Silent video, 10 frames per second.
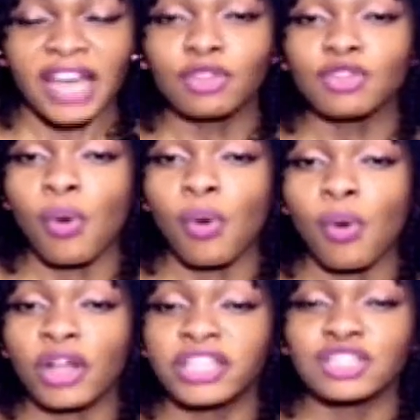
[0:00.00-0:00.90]
I don't know
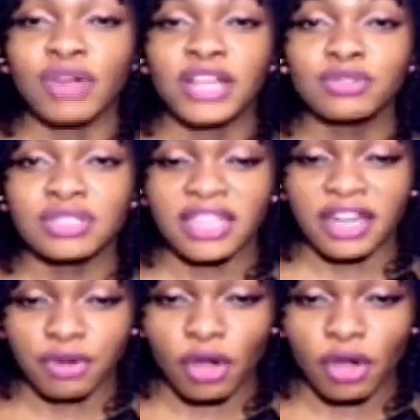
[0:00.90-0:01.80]
what he's trying to
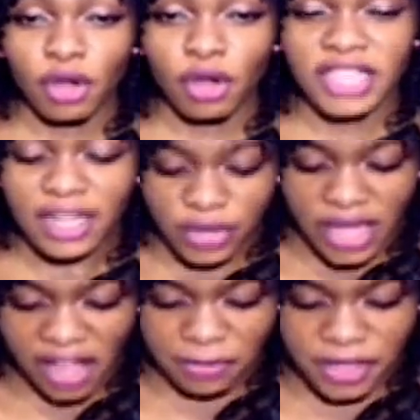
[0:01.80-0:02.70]
send across, and
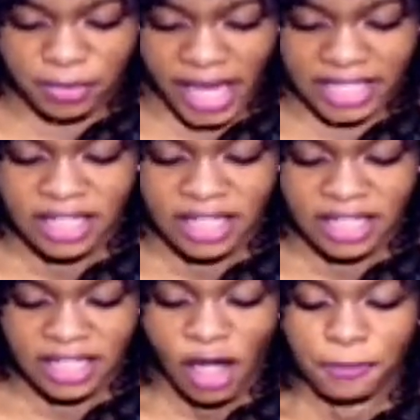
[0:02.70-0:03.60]
we have
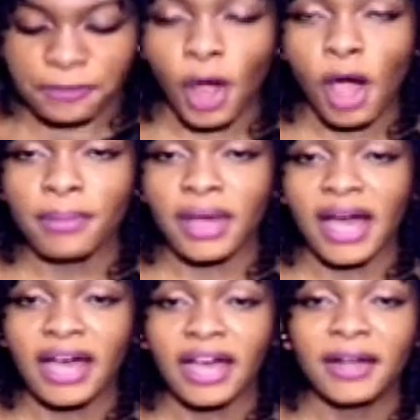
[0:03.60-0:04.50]
feedbacks from
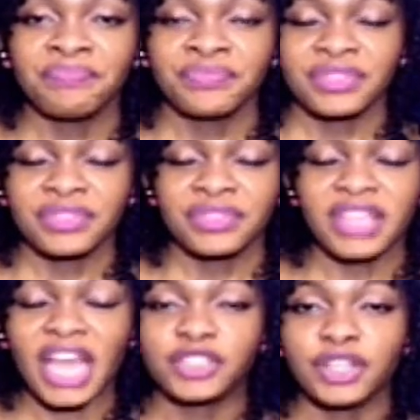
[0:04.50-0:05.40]

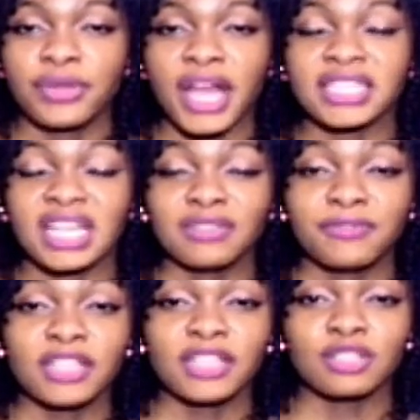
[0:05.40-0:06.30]
Nigerians
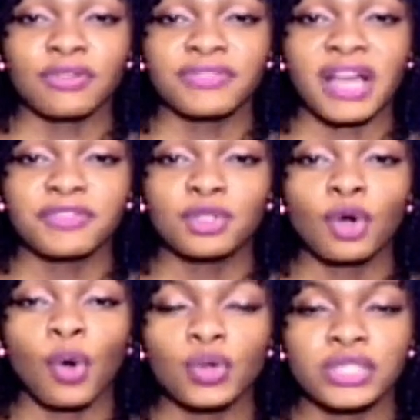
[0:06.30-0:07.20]
and fans of
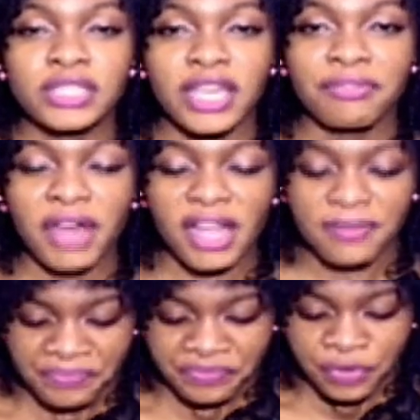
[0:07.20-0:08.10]
Davido who say that,
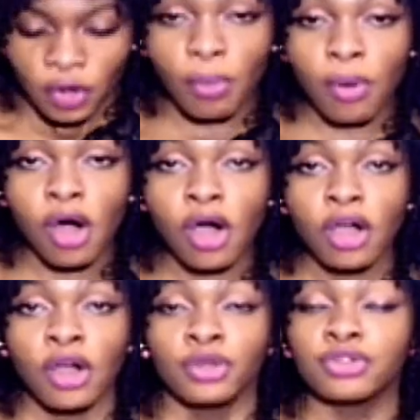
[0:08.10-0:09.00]

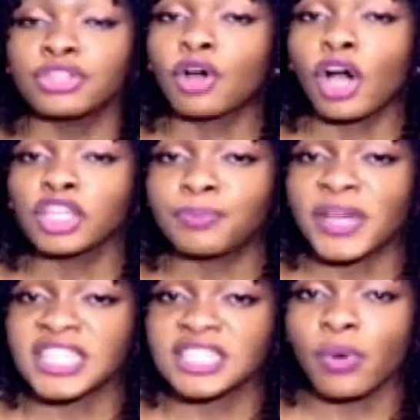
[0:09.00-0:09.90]
Omo, you the coach
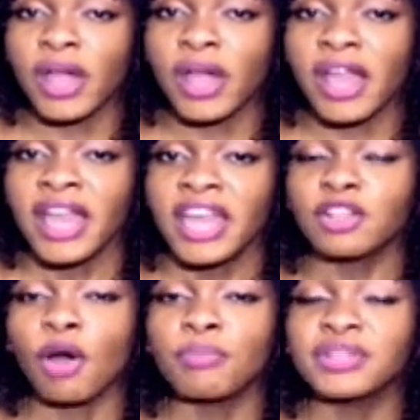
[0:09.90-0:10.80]
person where
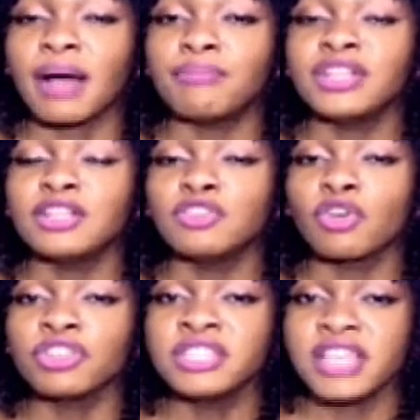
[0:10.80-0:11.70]
you don't been a
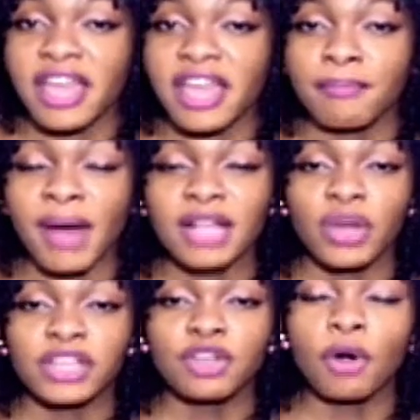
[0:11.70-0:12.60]
billionaire, man
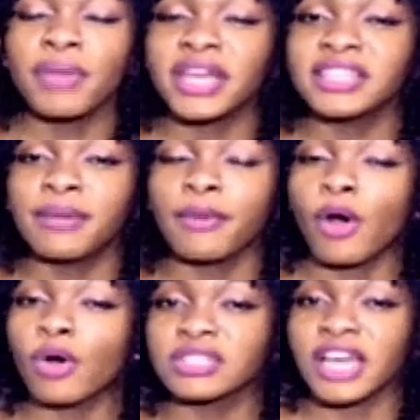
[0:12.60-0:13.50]
where you don't make name
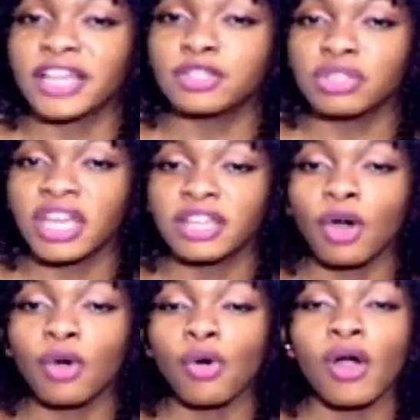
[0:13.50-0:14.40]
all sides, so you
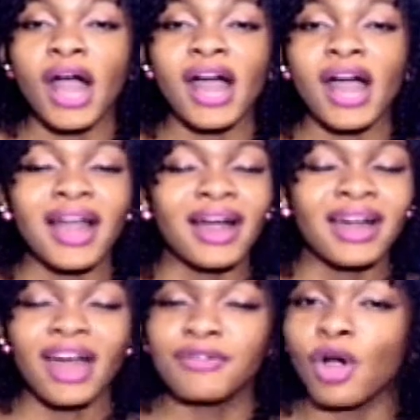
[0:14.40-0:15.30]
don't go
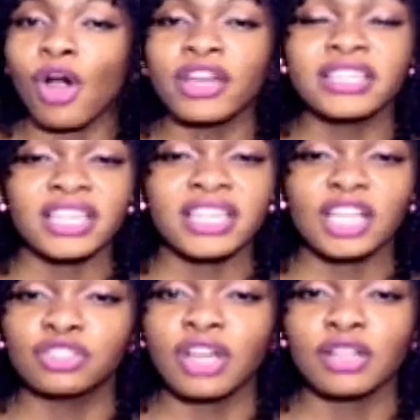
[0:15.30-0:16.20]
carry all
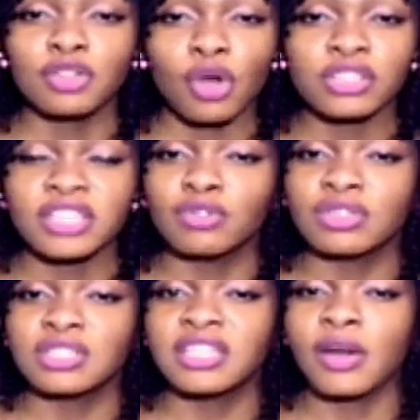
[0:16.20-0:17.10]
international tours, and you
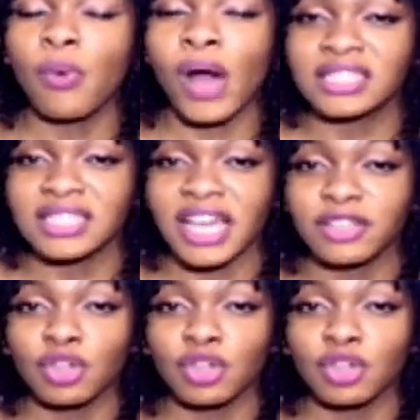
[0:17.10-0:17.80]
still there one side.